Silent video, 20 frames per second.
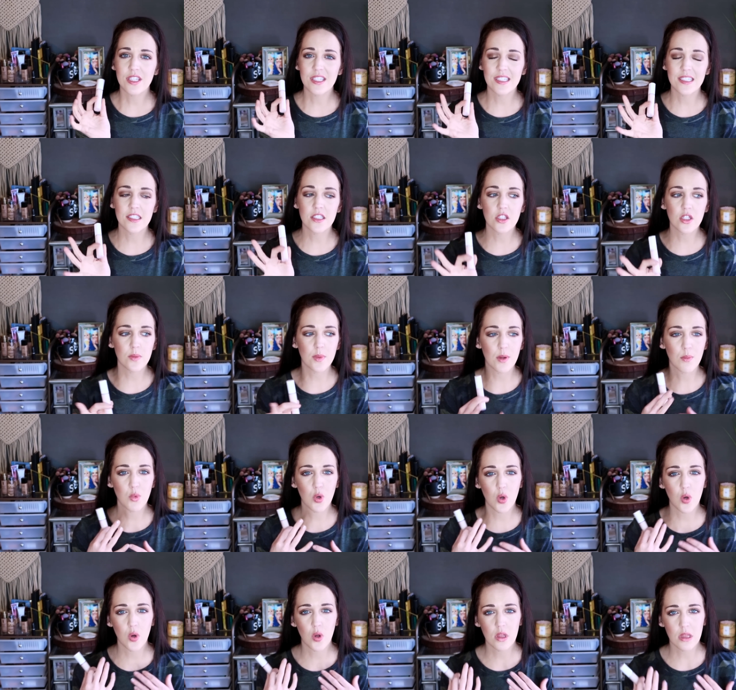This is a little bit
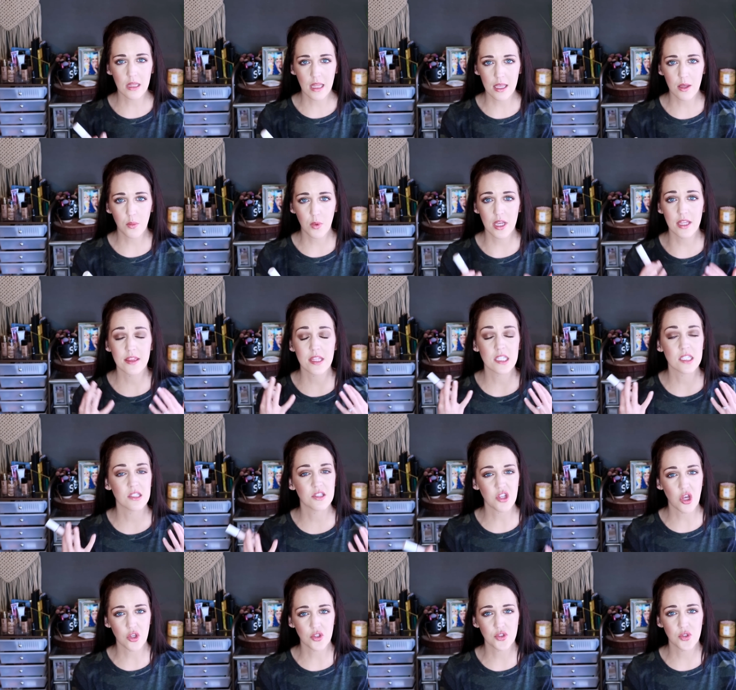more lightweight. This
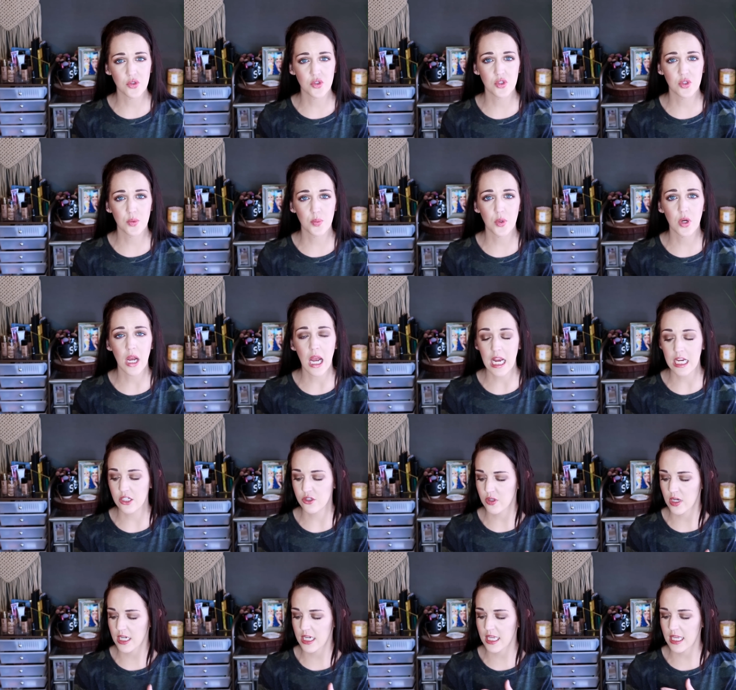is also super
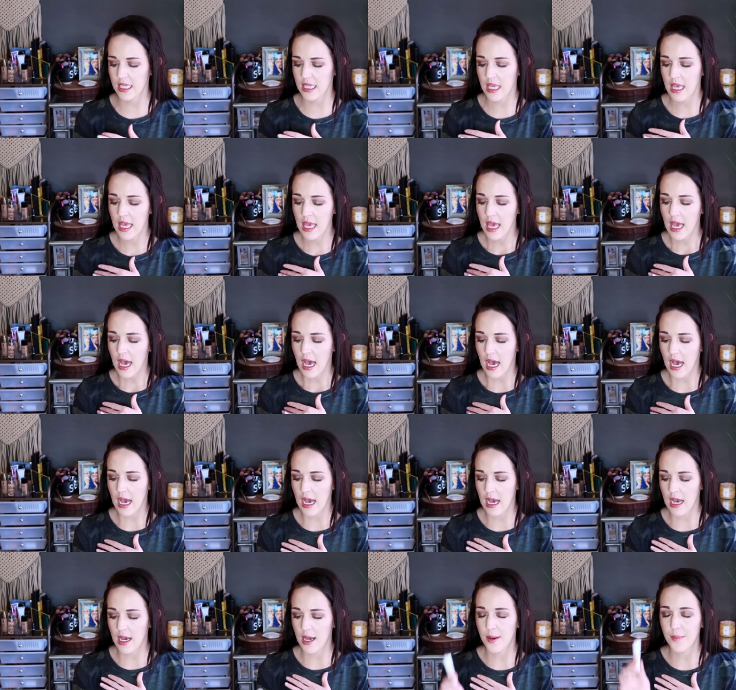hydrating.
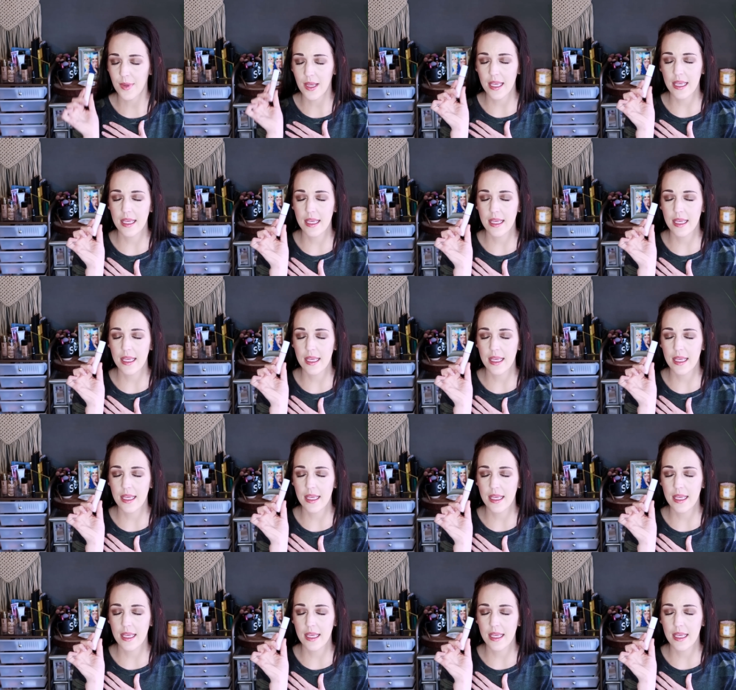Um,